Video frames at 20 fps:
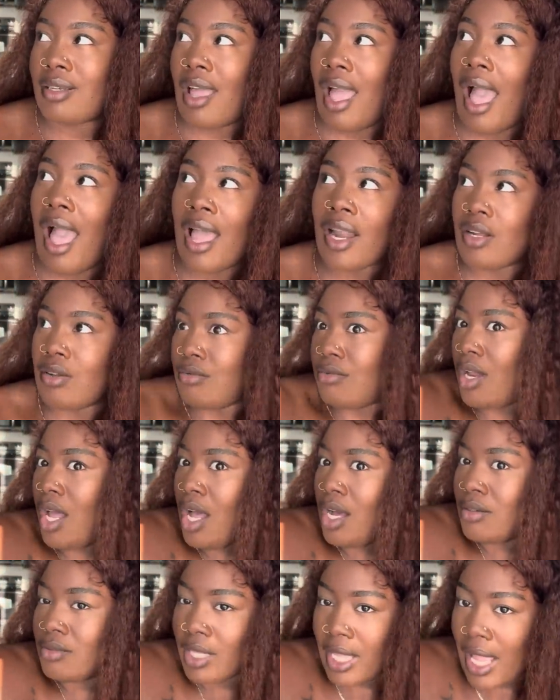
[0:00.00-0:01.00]
I don't
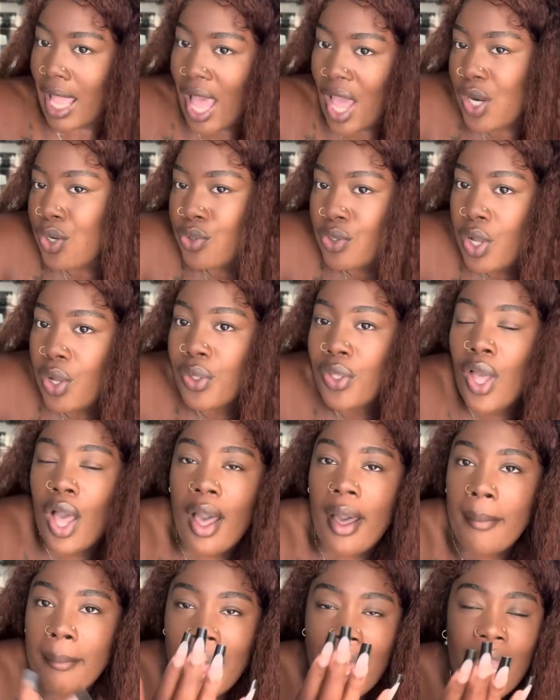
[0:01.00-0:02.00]
know. Like, I don't know,
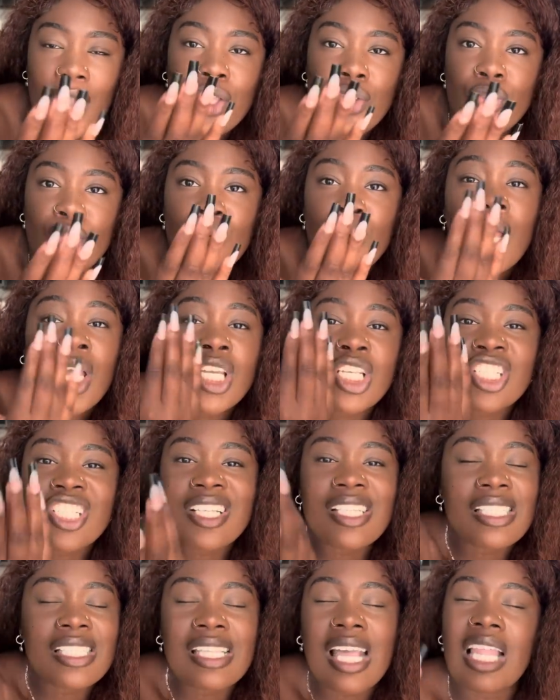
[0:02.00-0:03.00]
y'all. Mind you,
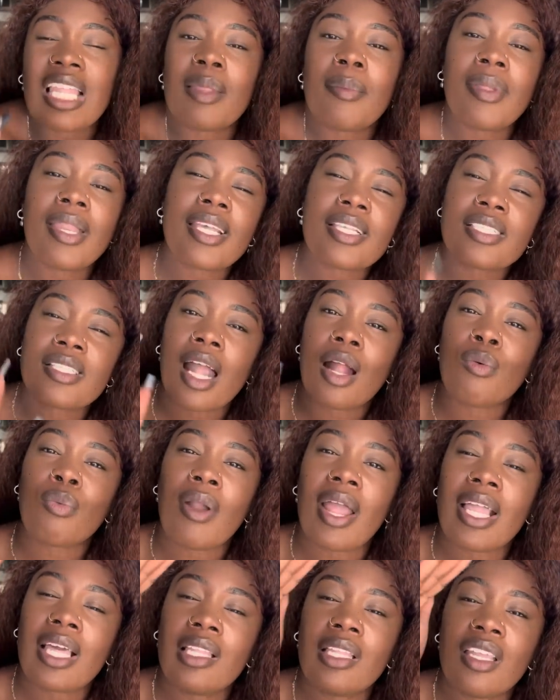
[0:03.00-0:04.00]
she's telling me this
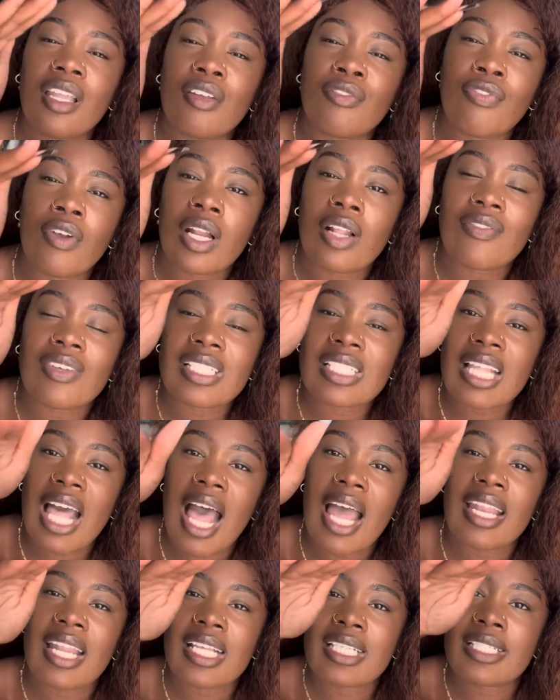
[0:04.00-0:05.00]
directly in front of a
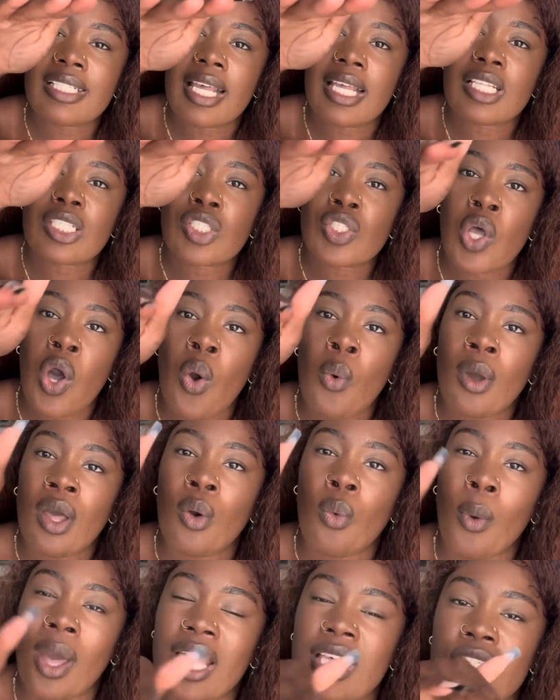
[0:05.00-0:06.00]
sign that says tow
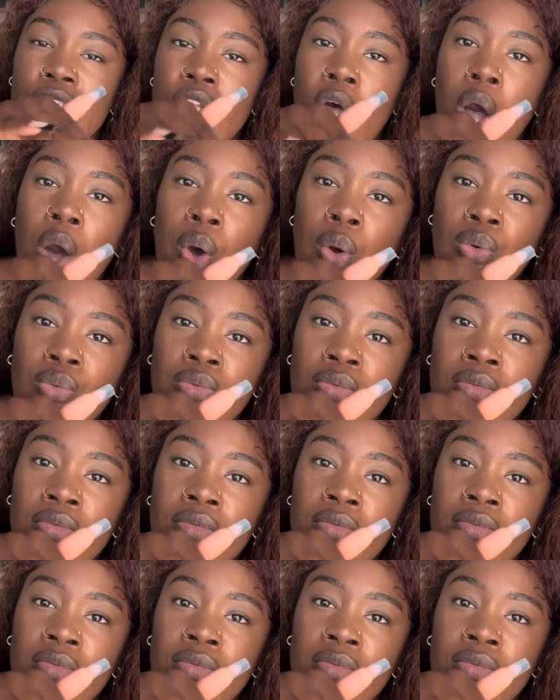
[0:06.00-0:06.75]
away zone.